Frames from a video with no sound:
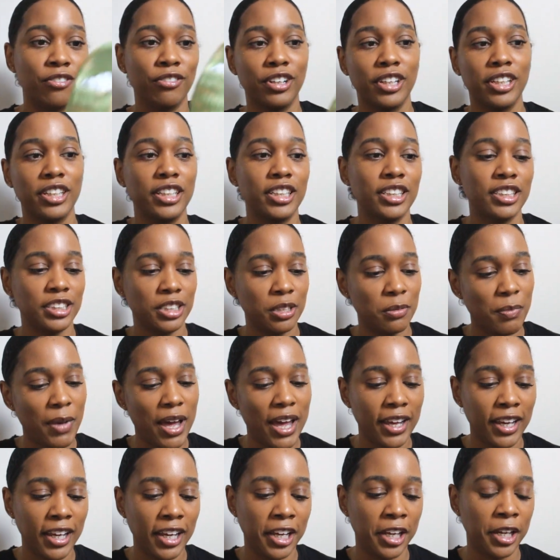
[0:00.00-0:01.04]
really is in
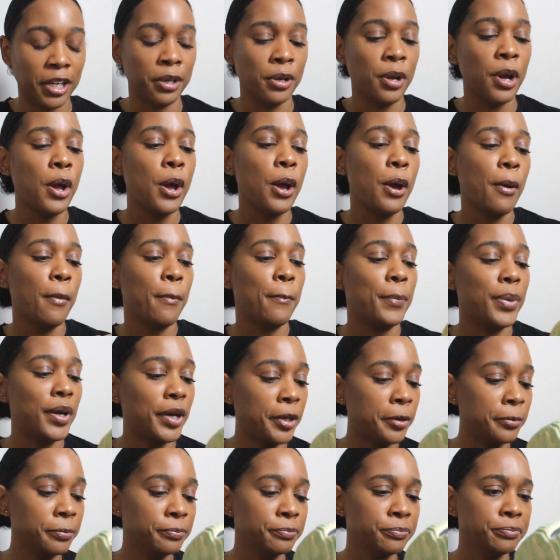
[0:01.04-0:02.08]
my hand.
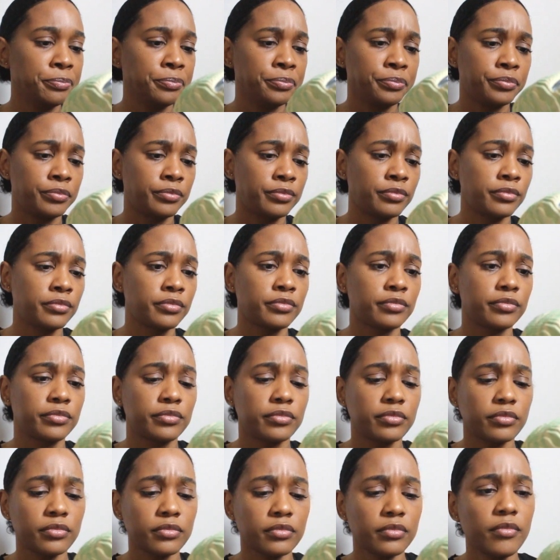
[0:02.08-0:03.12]
But
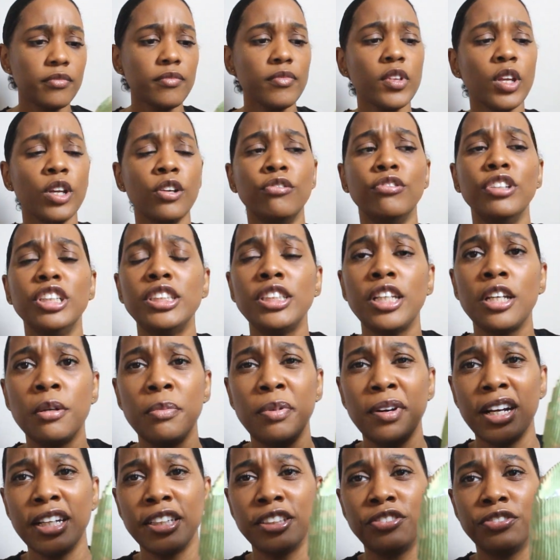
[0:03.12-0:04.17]
retail
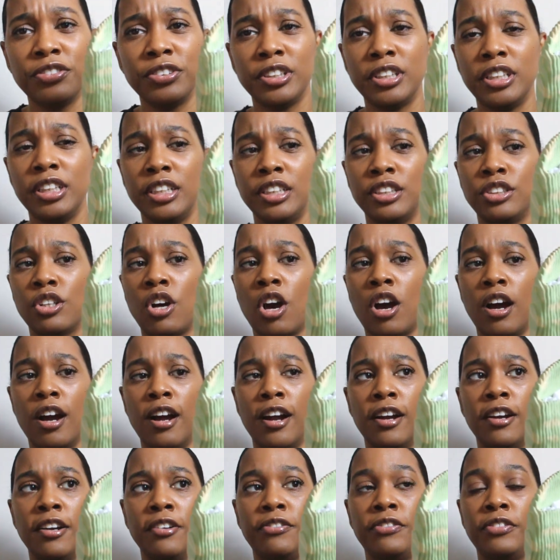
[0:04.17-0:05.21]
price for these
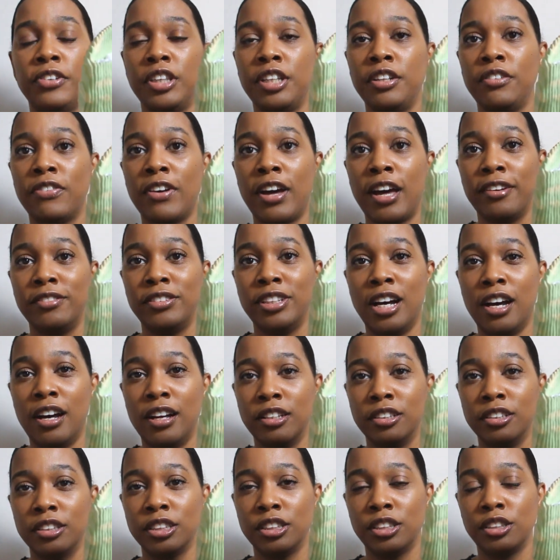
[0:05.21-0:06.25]
are
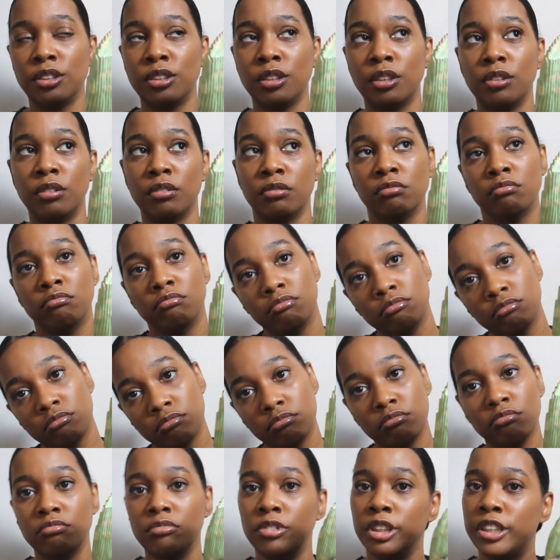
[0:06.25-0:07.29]
$55, so
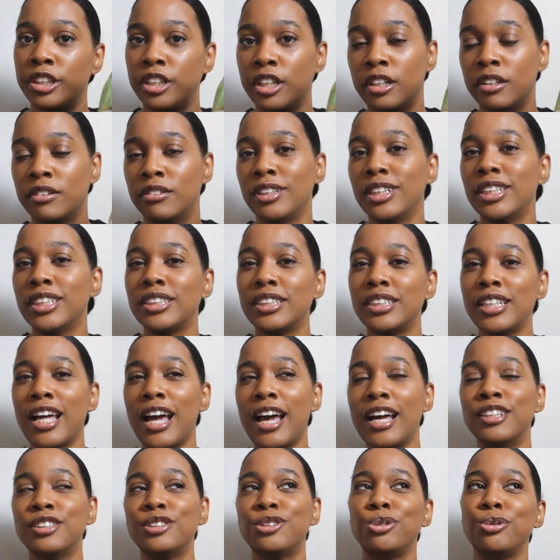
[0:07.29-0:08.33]
you know, it's
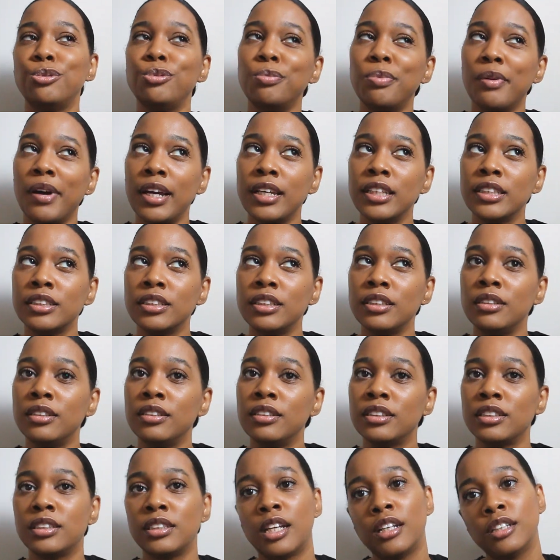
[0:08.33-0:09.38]
not too
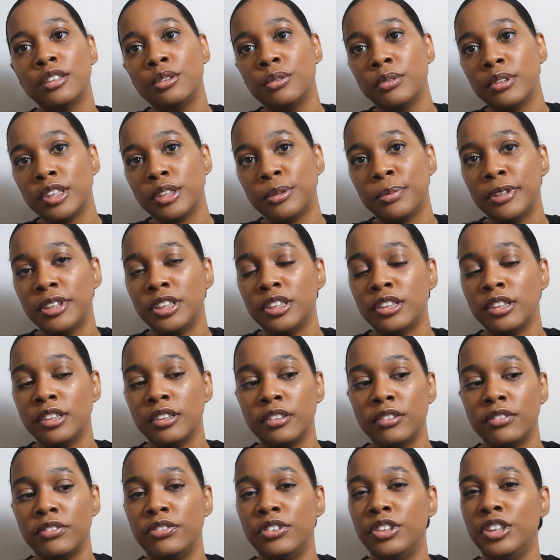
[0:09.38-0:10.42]
pricey, it's not too
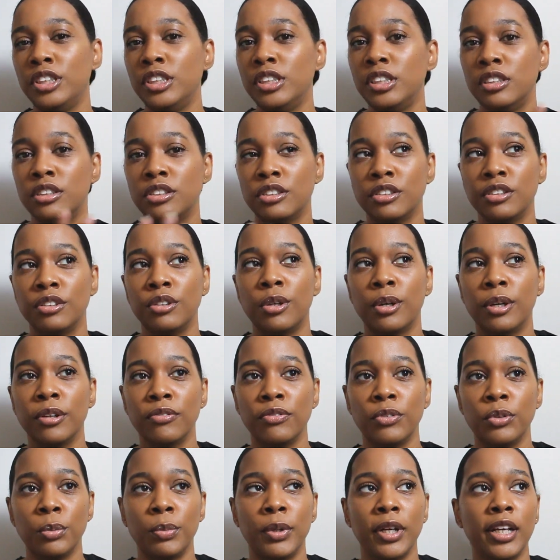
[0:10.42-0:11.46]
expensive. Yeezys are going
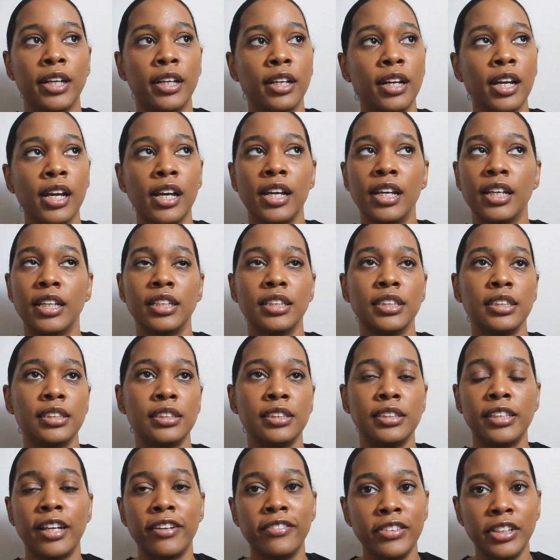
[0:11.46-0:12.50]
for what,
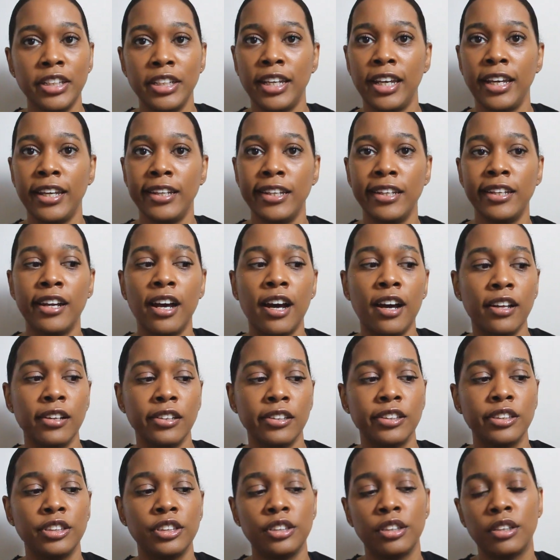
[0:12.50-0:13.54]
$70,
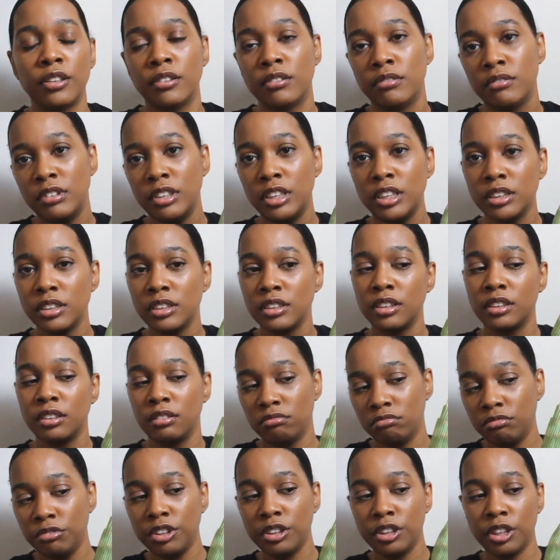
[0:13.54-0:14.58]
$80, so these are,
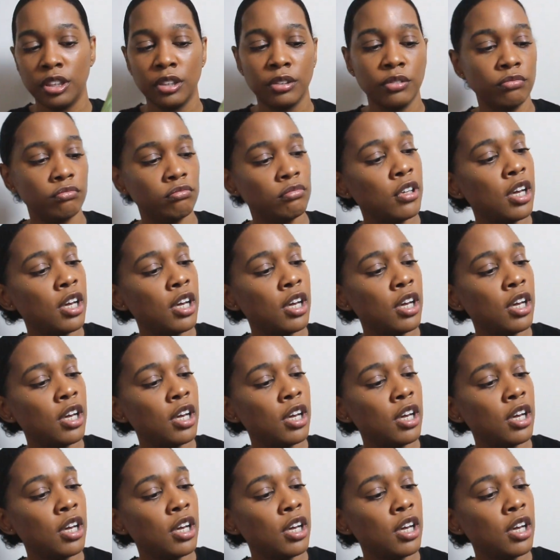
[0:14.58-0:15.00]
you know,